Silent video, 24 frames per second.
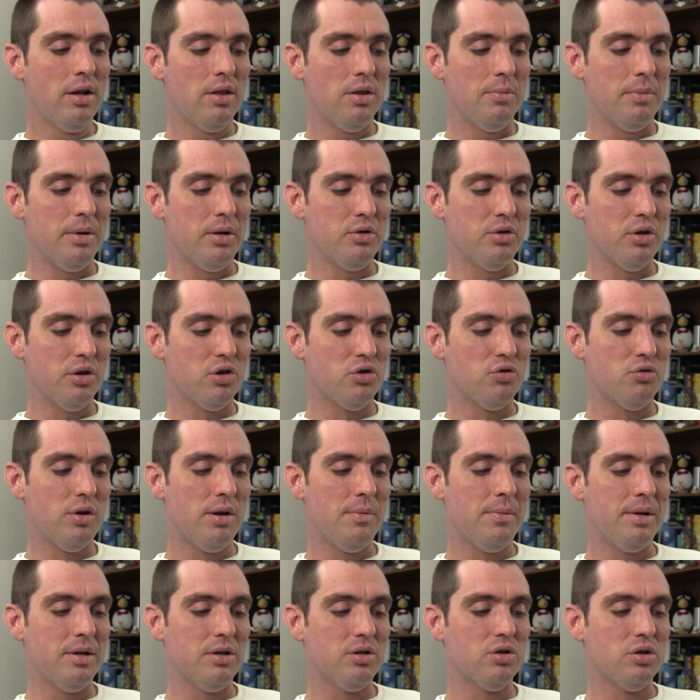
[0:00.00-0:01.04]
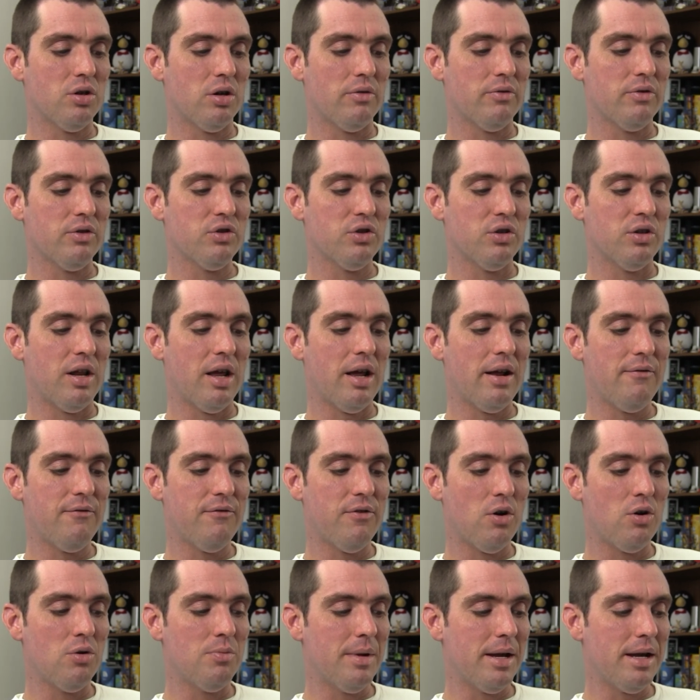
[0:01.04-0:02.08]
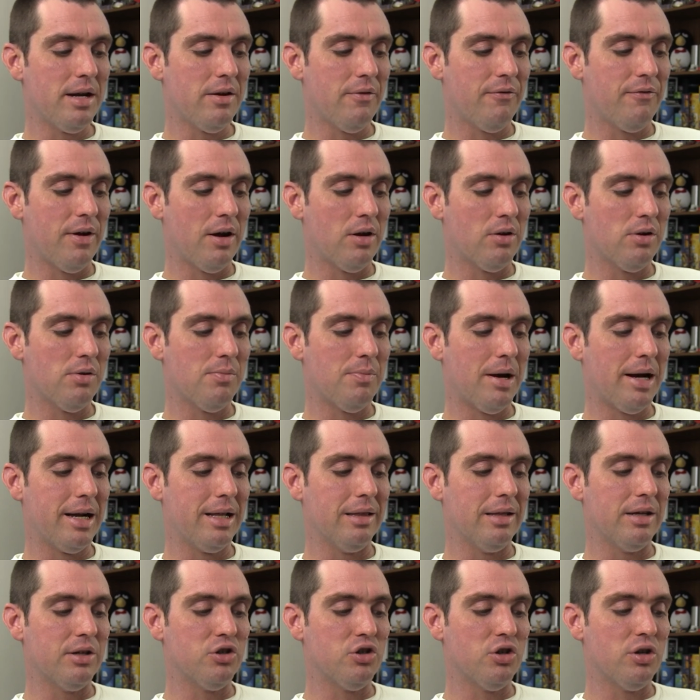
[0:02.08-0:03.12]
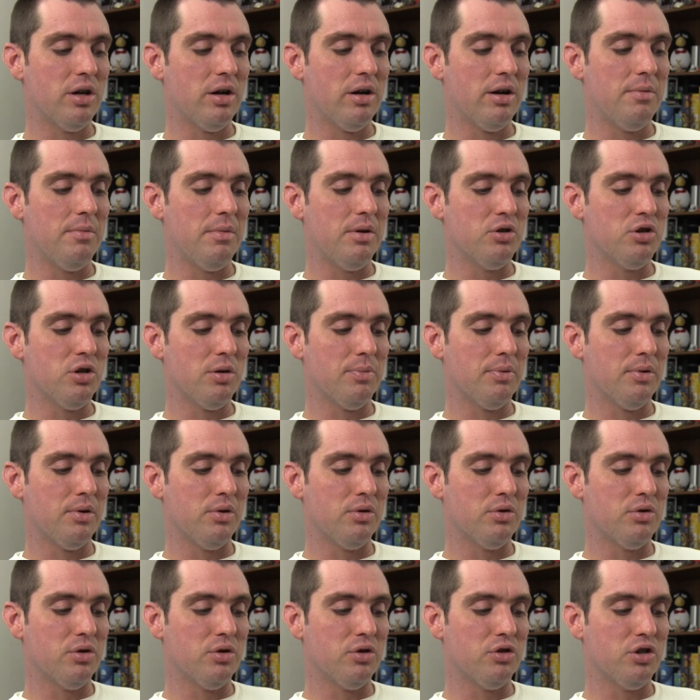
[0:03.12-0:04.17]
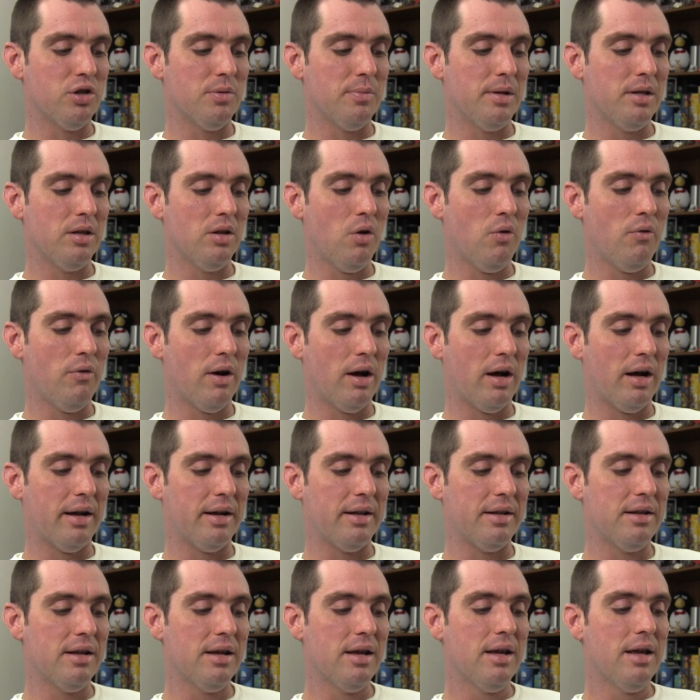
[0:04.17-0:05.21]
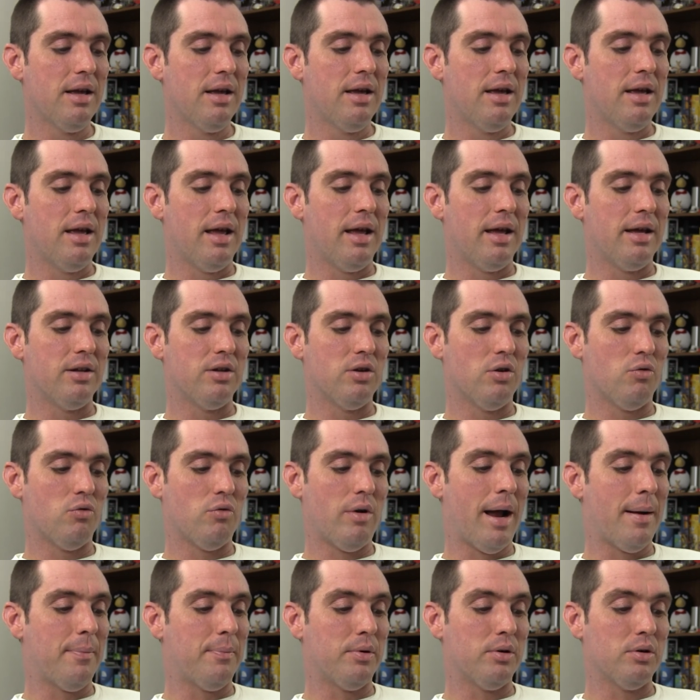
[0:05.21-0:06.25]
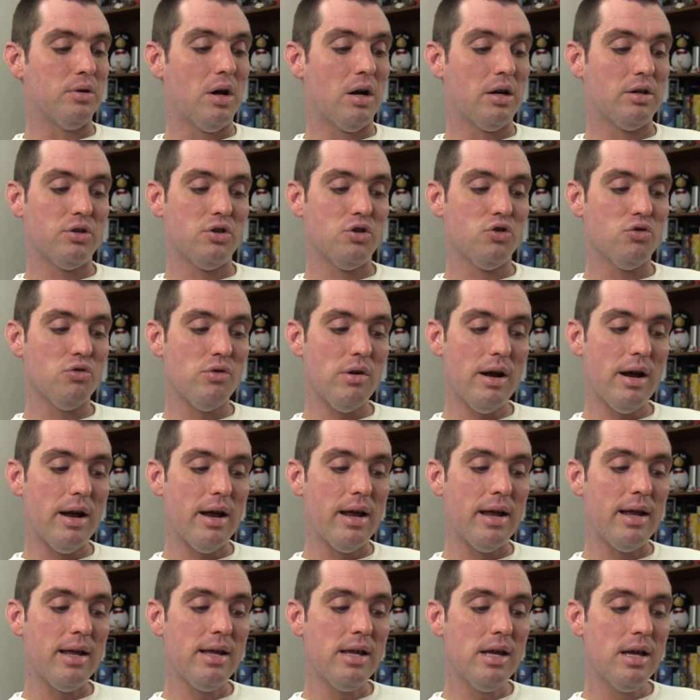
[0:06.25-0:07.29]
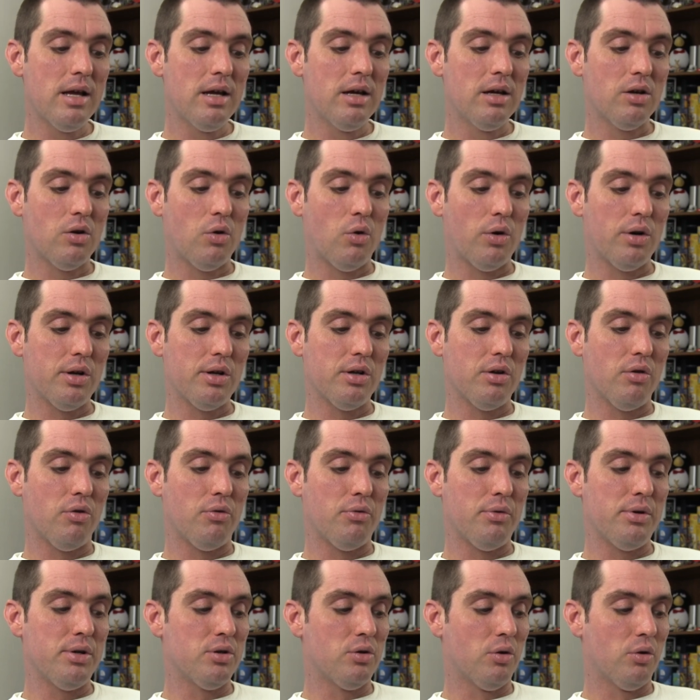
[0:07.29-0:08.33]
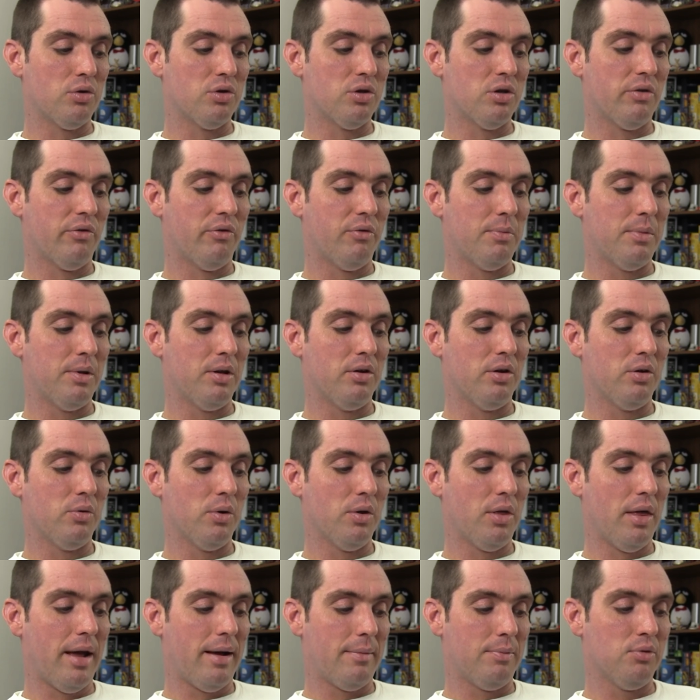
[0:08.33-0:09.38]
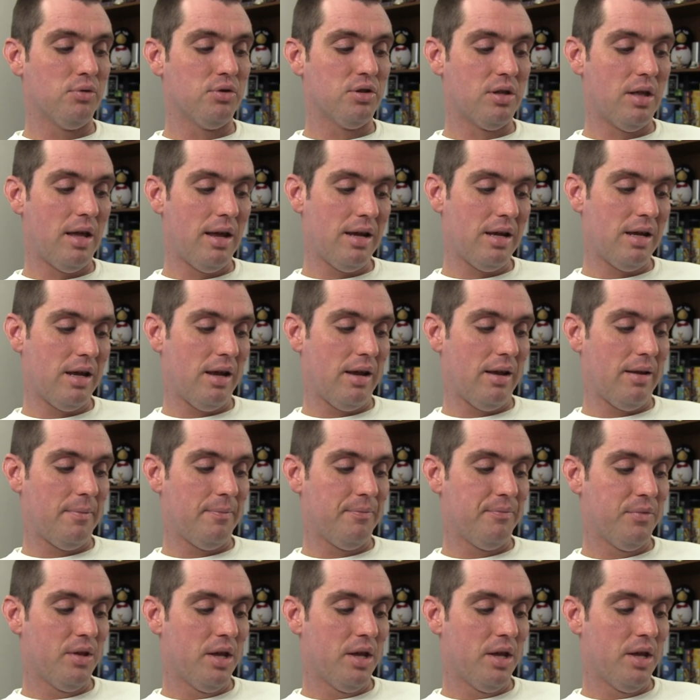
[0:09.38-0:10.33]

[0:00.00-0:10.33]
the music streaming service and headphone maker founded by legendary music producer Jimmy Iovine and rapper Dr. Dre, according to three sources familiar with Apple's thinking.